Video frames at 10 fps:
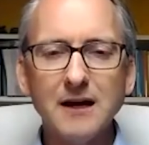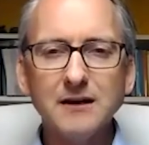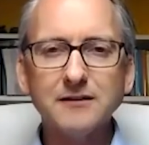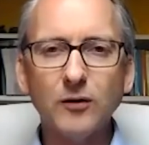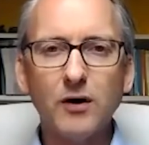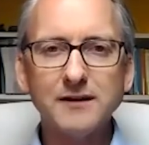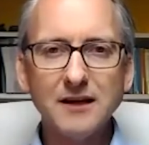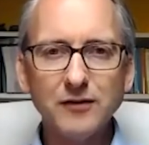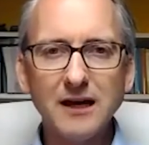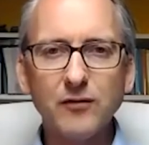So I
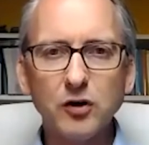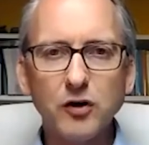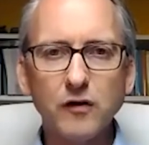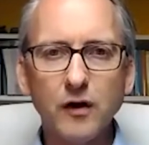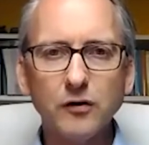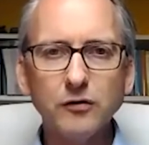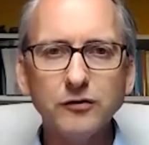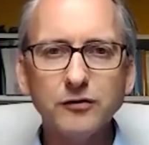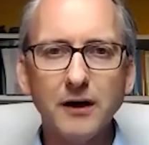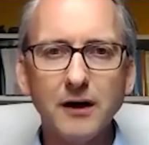definitely have a look at
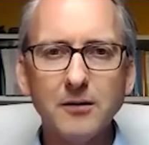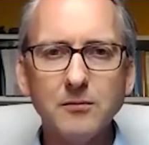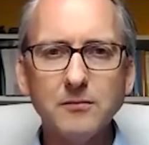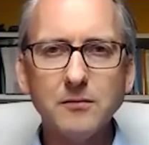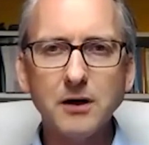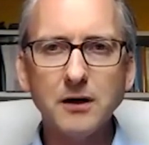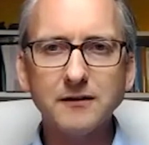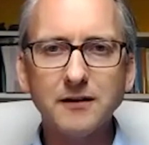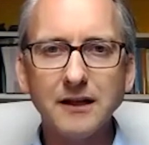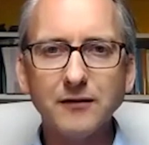those.
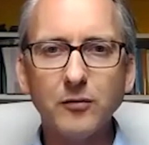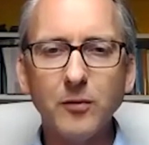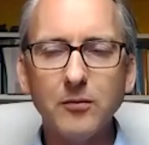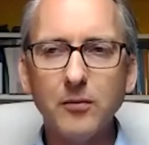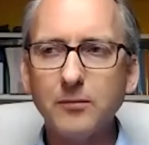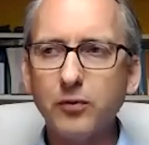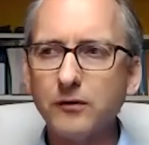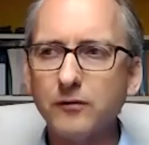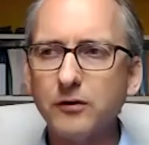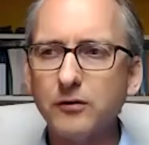Certainly from my
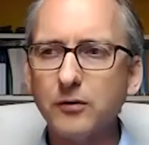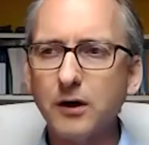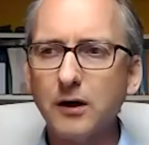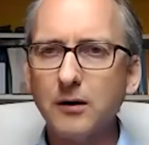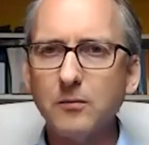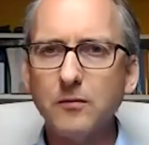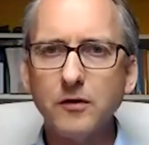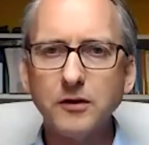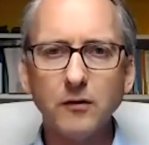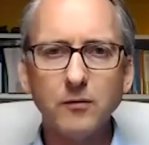point of view,
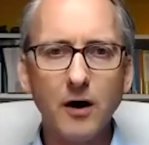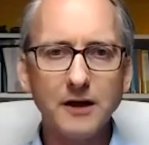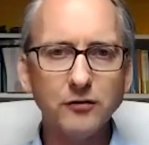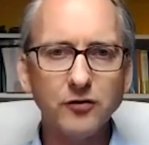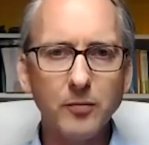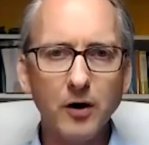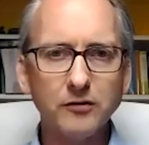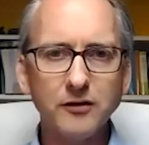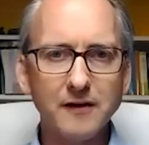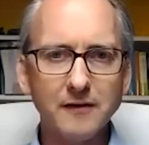I use the
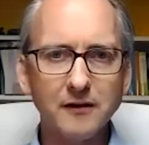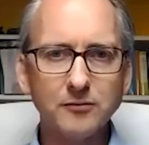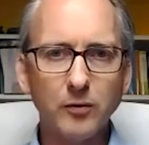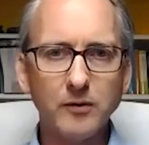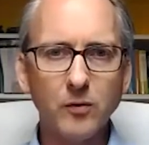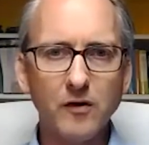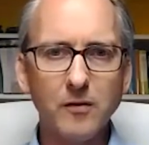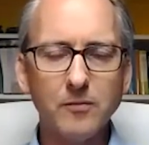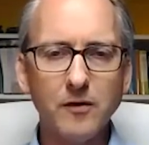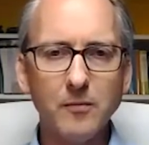Bose. I think that's probably one
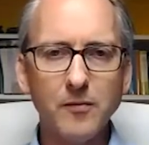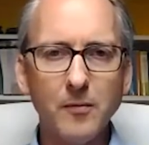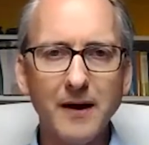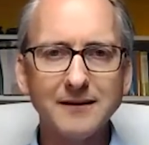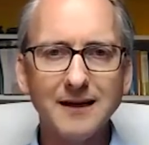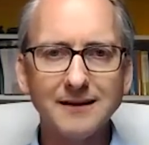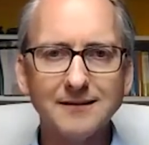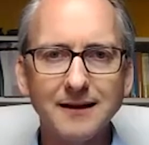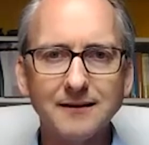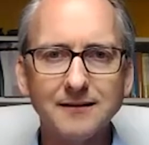of the best
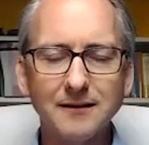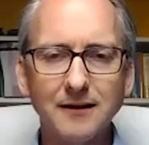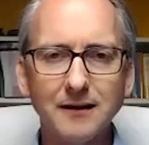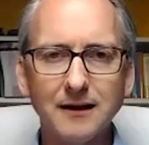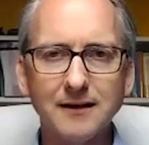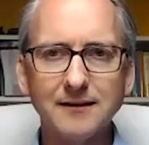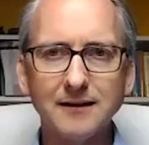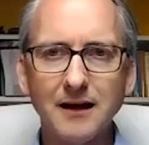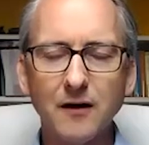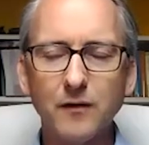headsets
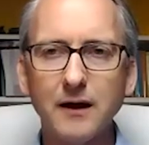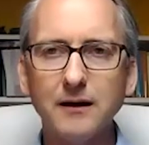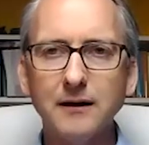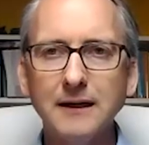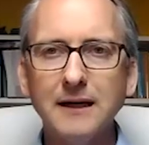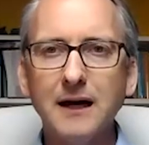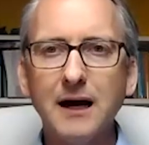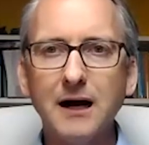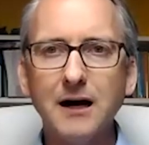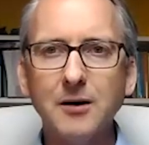out there.
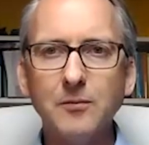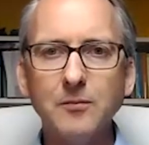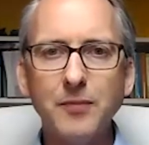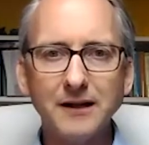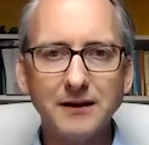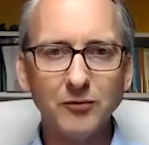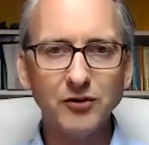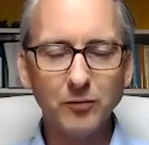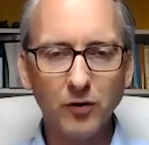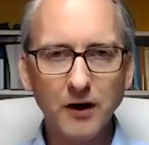But it comes
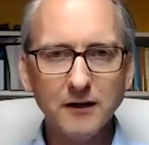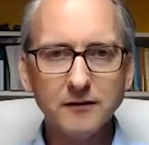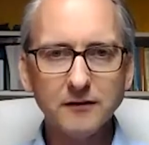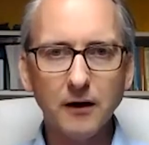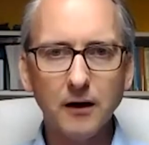at a price.